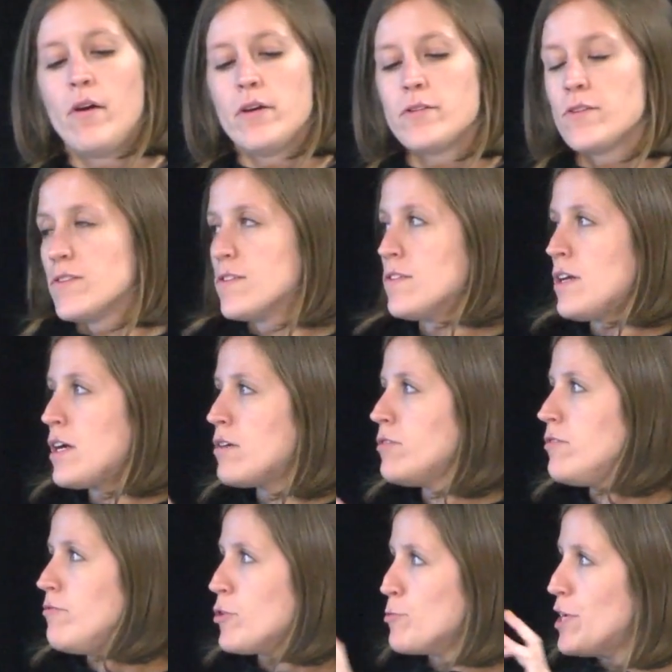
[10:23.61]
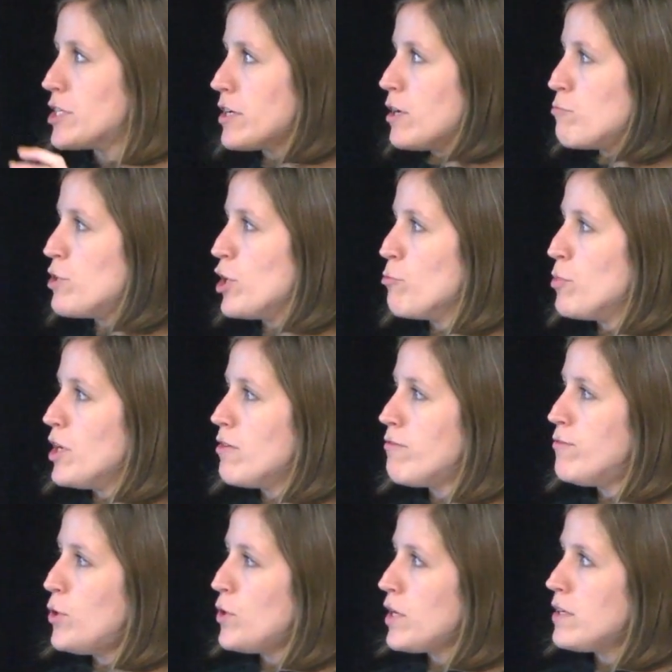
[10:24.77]
So it's a lot of information up here, but
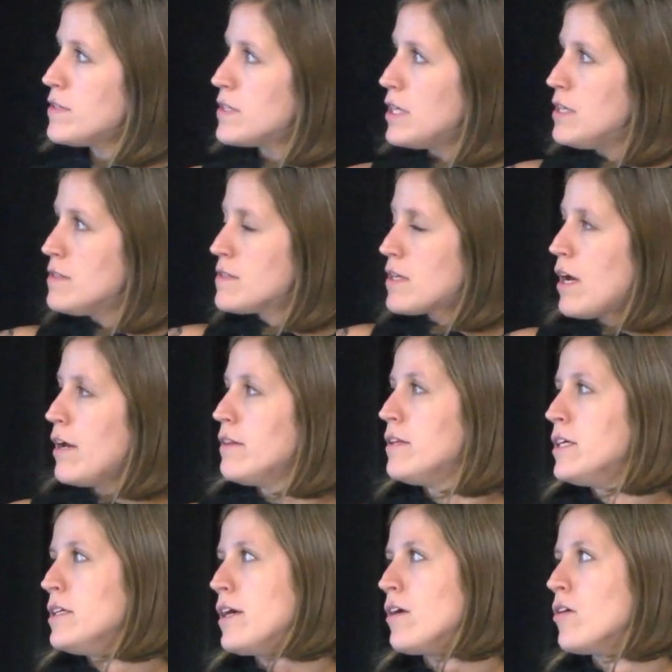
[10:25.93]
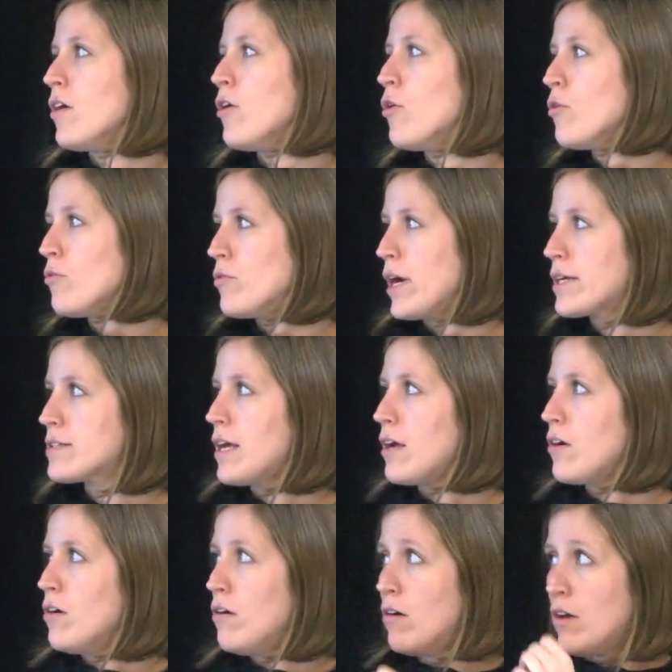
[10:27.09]
focus inside the yellow
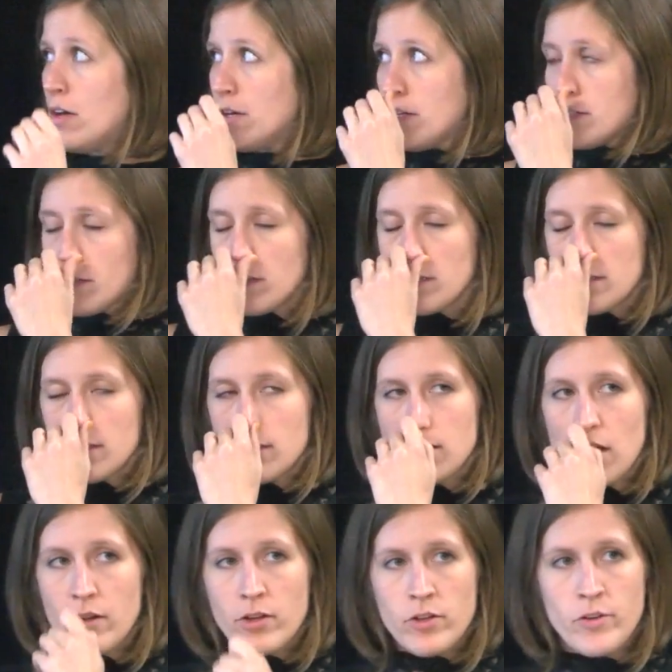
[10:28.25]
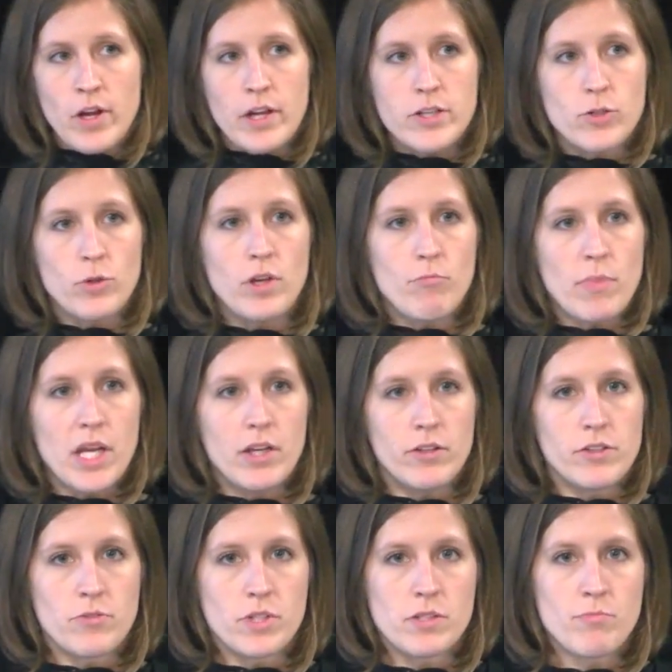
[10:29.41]
rectangle. So this is undergraduate
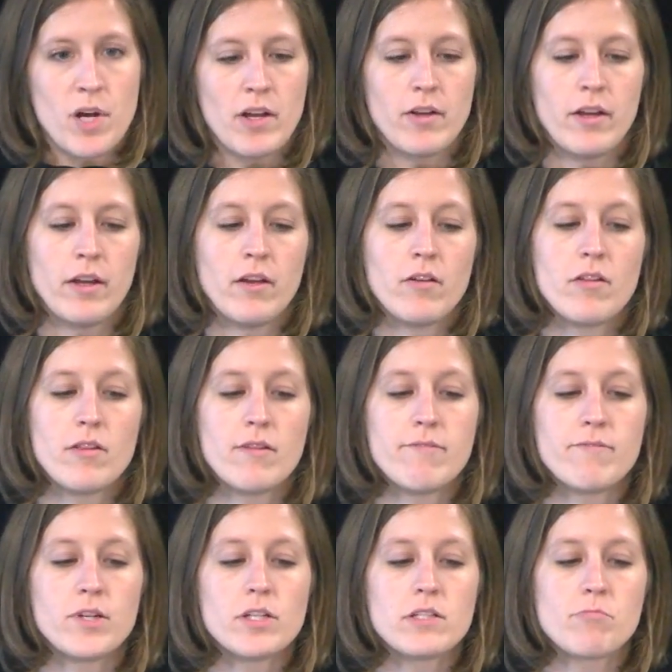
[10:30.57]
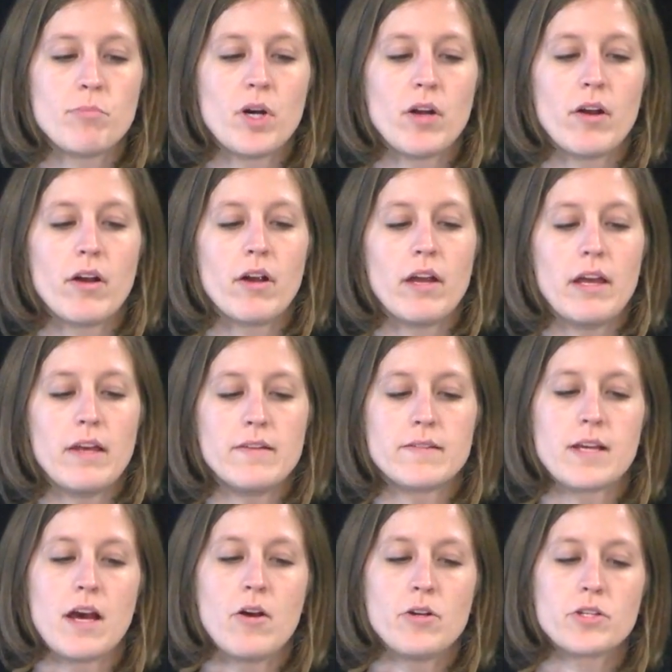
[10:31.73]
males responding. The first bar is
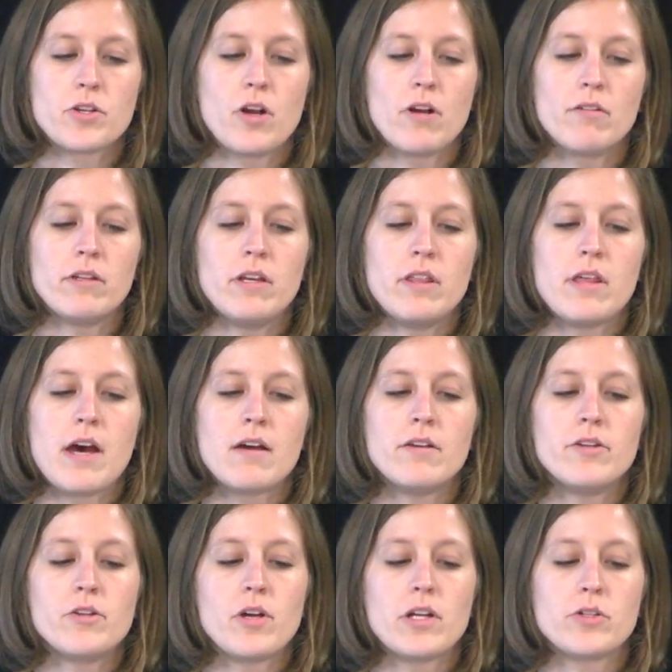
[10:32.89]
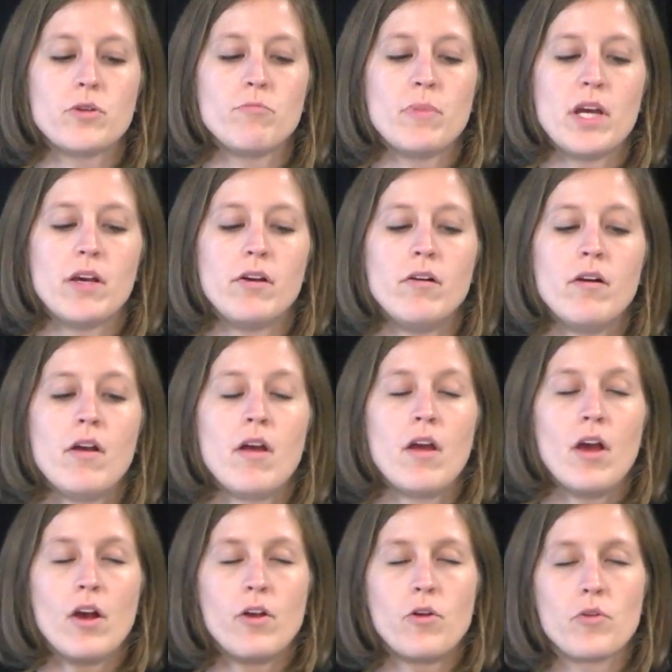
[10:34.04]
how strongly that undergraduate male
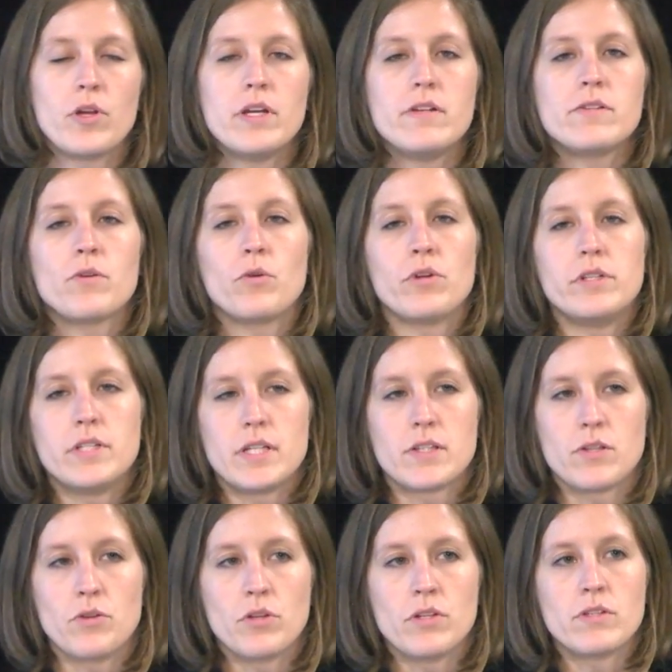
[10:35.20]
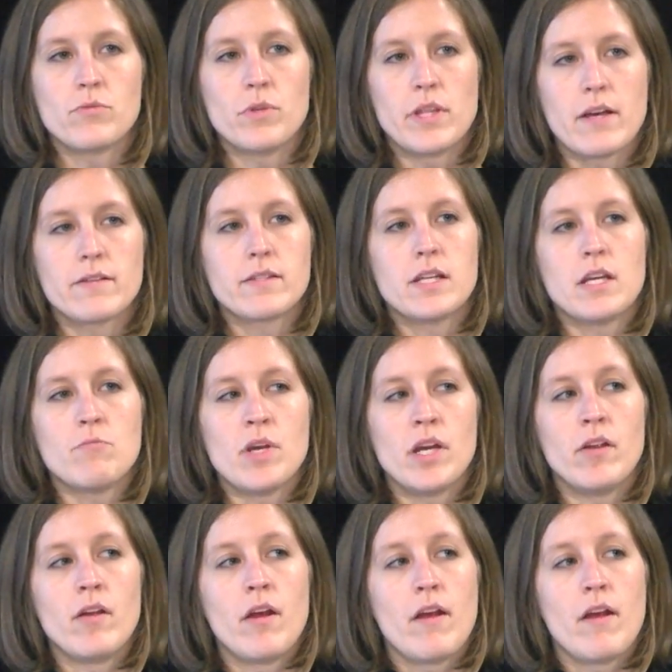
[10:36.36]
agrees or disagrees with that statement.